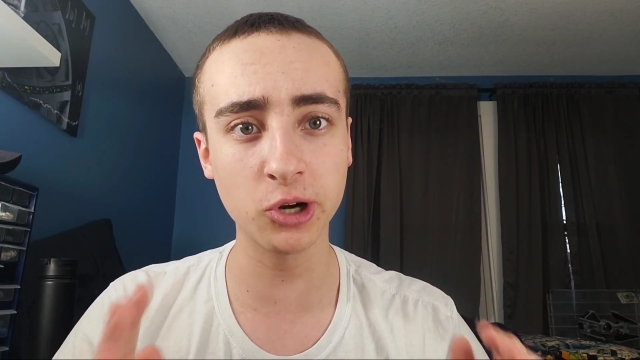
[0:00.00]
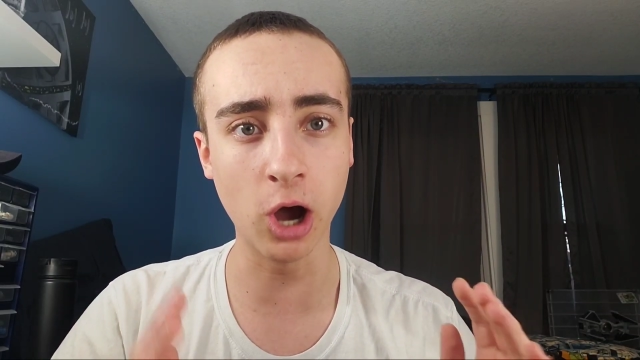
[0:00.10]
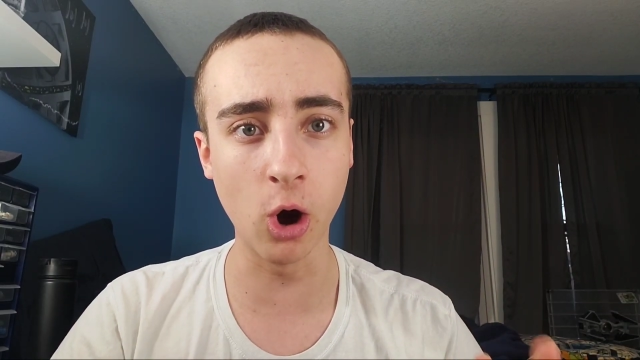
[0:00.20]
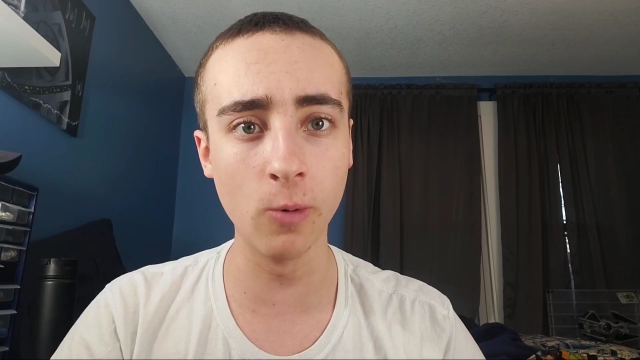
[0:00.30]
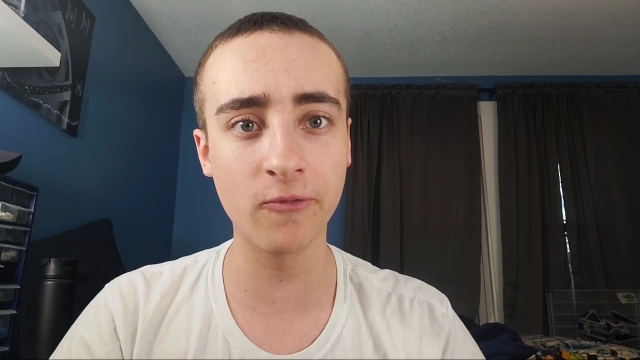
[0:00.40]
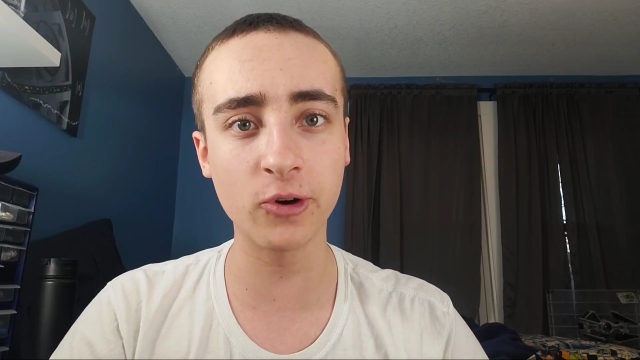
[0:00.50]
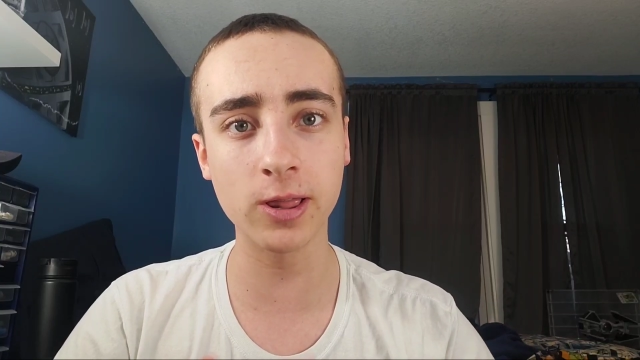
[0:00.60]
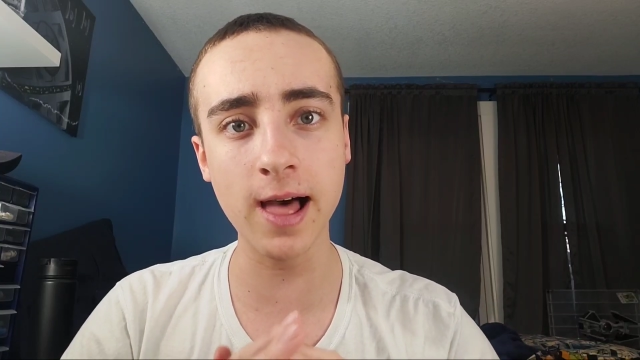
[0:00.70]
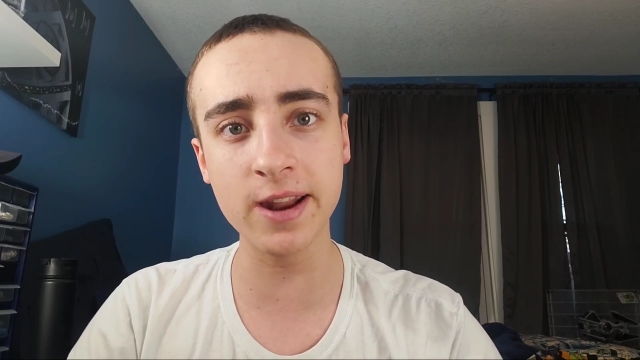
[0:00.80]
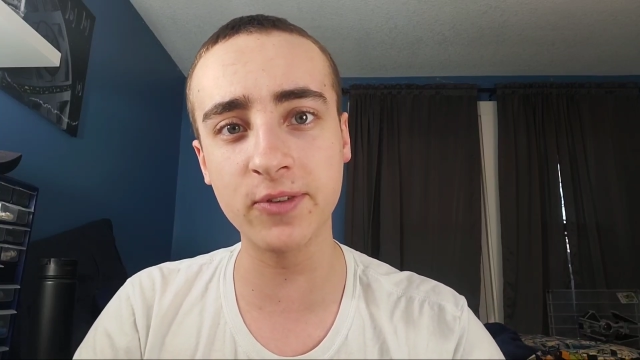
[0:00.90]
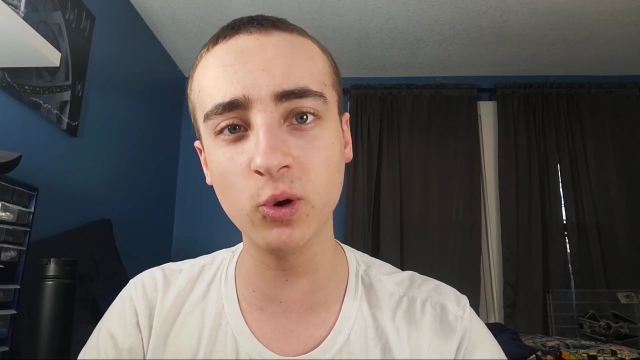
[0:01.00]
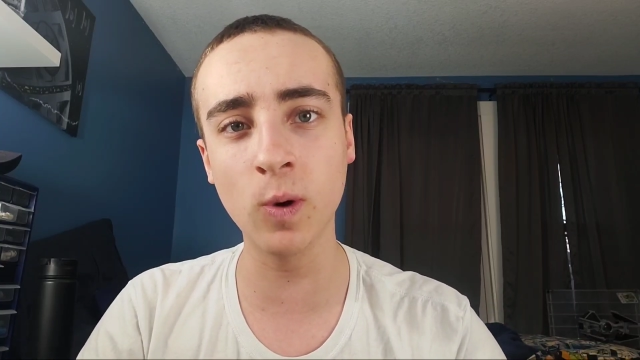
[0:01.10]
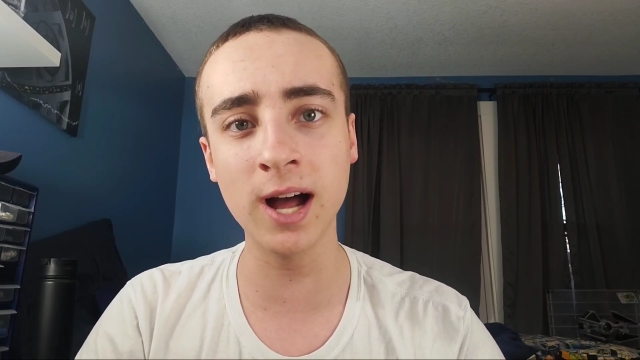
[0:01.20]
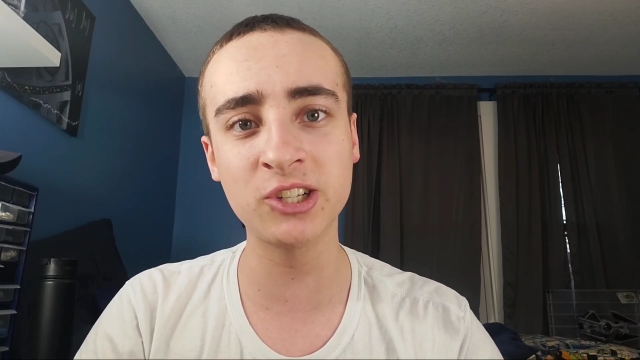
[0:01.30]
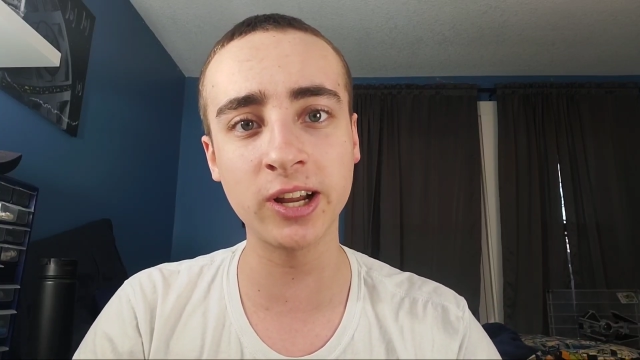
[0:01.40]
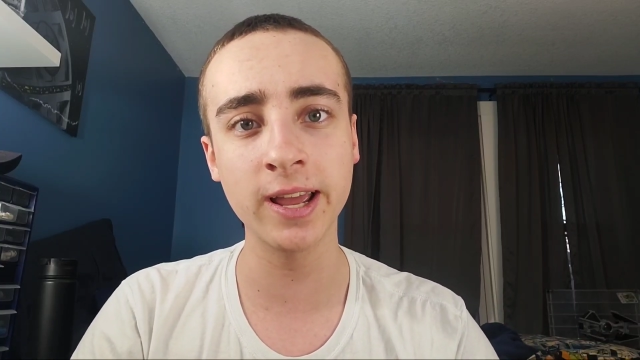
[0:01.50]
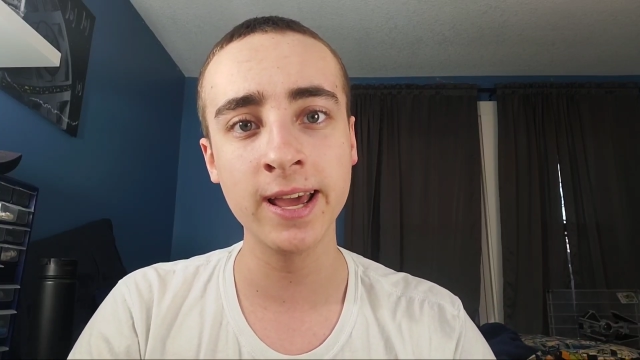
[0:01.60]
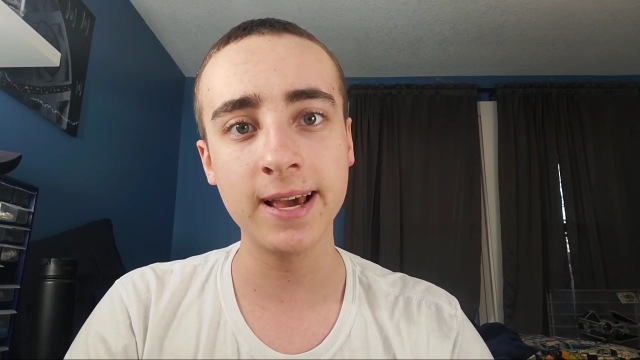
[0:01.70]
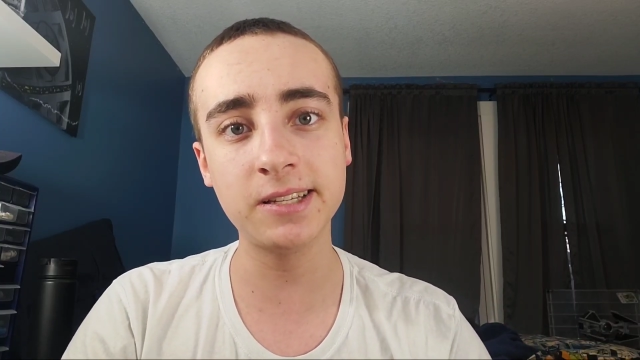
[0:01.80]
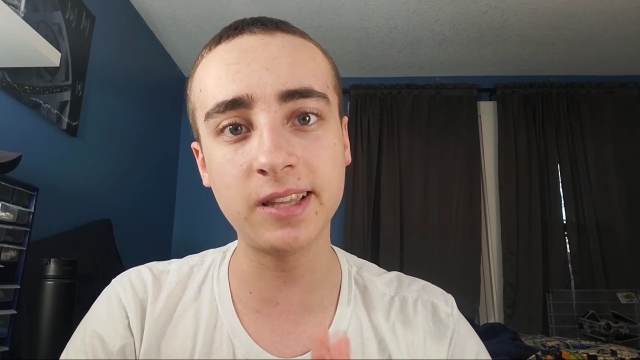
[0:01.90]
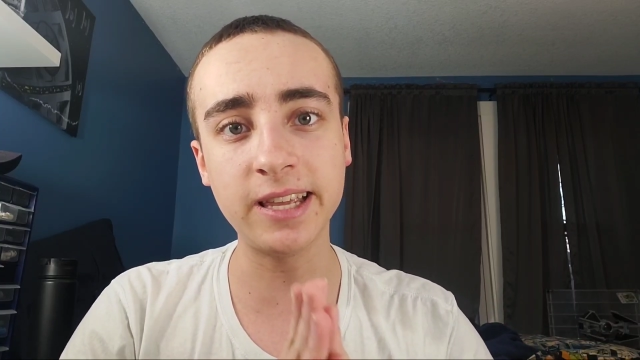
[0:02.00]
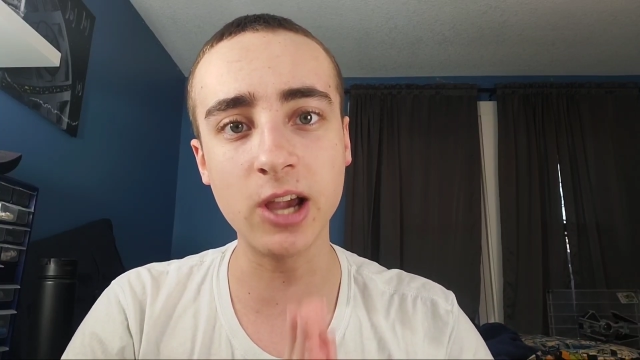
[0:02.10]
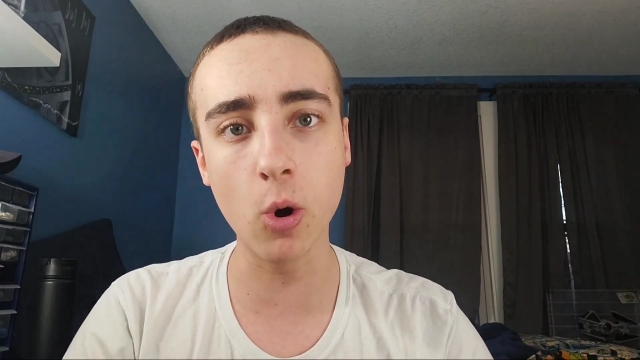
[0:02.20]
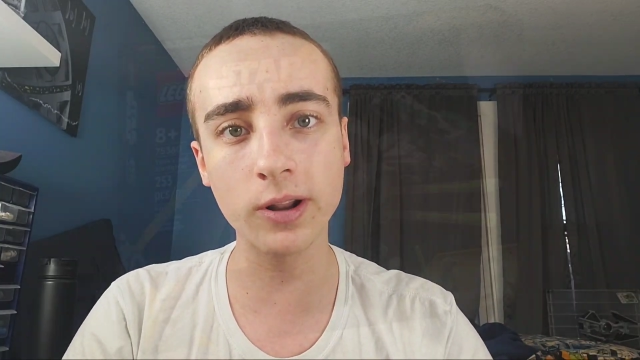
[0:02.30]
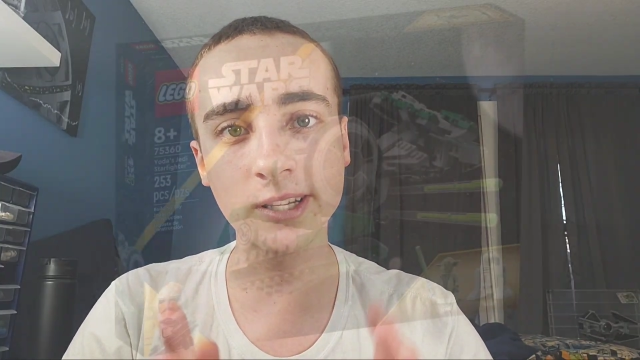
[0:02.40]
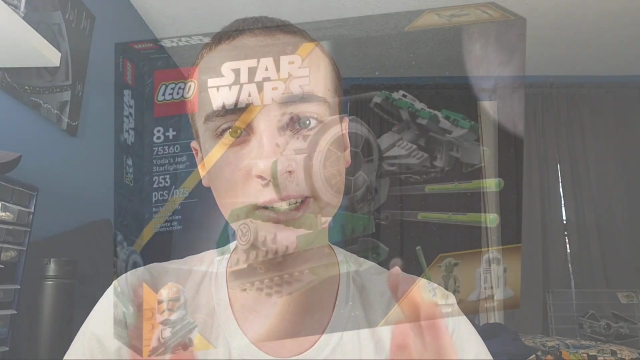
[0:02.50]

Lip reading: to home for a lot of you watching is the Yoda